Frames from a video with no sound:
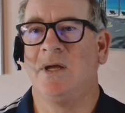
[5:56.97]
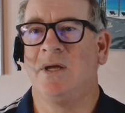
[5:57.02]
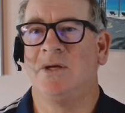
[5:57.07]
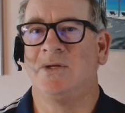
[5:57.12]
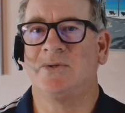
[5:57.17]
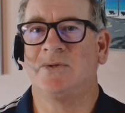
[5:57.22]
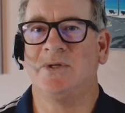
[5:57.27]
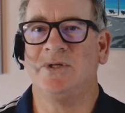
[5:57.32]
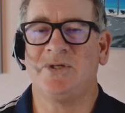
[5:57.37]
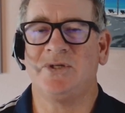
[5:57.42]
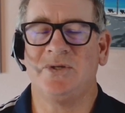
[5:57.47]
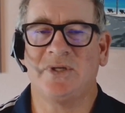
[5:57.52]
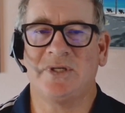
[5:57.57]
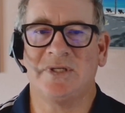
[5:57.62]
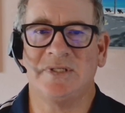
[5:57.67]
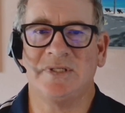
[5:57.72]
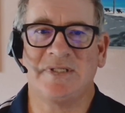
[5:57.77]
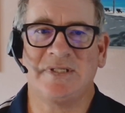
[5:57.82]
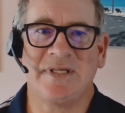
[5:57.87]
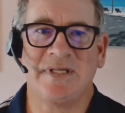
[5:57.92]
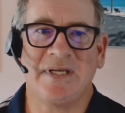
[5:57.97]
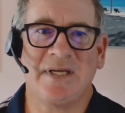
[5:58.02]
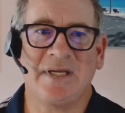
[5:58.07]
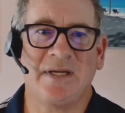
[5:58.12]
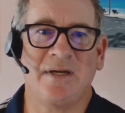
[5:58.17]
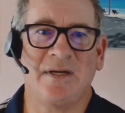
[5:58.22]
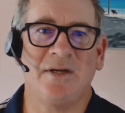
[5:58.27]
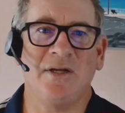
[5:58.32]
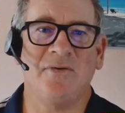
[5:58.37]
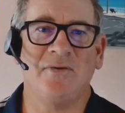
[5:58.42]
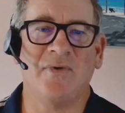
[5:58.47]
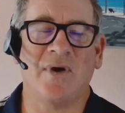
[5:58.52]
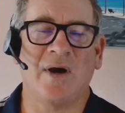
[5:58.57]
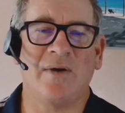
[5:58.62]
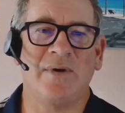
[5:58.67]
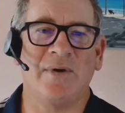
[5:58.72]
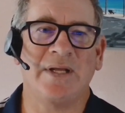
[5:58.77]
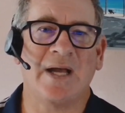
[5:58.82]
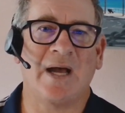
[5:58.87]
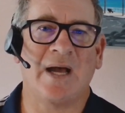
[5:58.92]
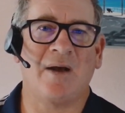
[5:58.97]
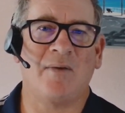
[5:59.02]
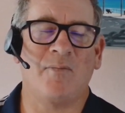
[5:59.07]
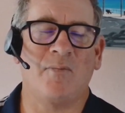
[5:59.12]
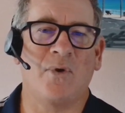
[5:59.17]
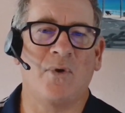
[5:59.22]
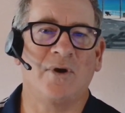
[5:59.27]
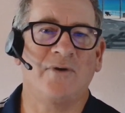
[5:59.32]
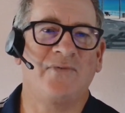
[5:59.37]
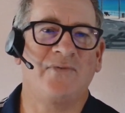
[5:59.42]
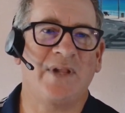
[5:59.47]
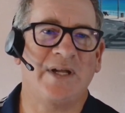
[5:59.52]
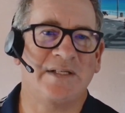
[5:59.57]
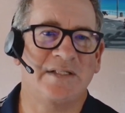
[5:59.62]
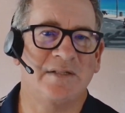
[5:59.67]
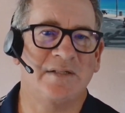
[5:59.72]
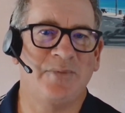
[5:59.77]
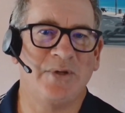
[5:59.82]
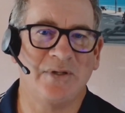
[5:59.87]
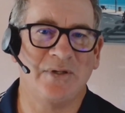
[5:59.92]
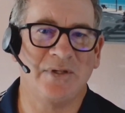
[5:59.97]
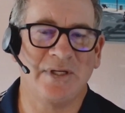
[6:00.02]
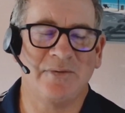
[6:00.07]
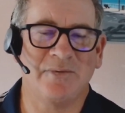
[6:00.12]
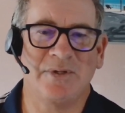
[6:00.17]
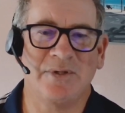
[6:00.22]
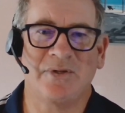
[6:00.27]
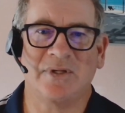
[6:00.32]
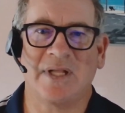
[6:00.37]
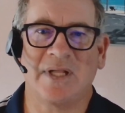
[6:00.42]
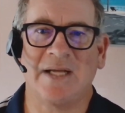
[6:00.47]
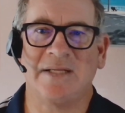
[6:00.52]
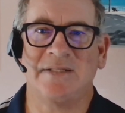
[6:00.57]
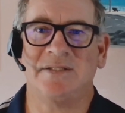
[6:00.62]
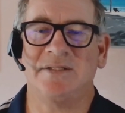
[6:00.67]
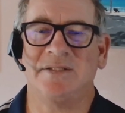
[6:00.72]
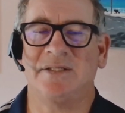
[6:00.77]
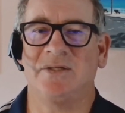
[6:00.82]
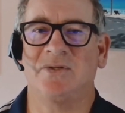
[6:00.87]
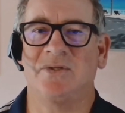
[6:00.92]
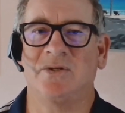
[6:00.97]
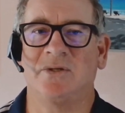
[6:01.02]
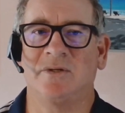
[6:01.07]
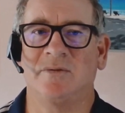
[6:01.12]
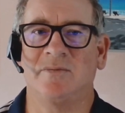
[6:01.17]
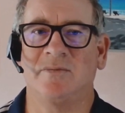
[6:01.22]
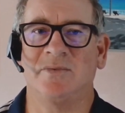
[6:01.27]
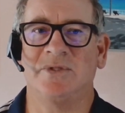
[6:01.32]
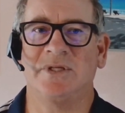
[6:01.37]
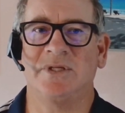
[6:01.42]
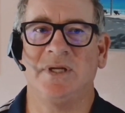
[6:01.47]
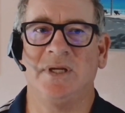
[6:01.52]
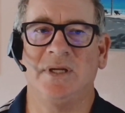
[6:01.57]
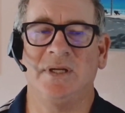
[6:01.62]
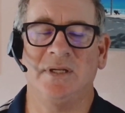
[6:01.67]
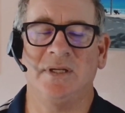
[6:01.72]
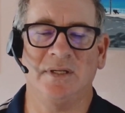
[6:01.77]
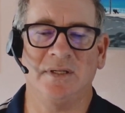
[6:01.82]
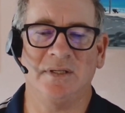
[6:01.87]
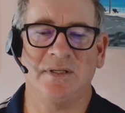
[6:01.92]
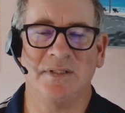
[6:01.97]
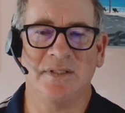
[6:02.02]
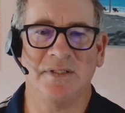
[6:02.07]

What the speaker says: So as you can see here, you've already got more flexibility with your licensing terms in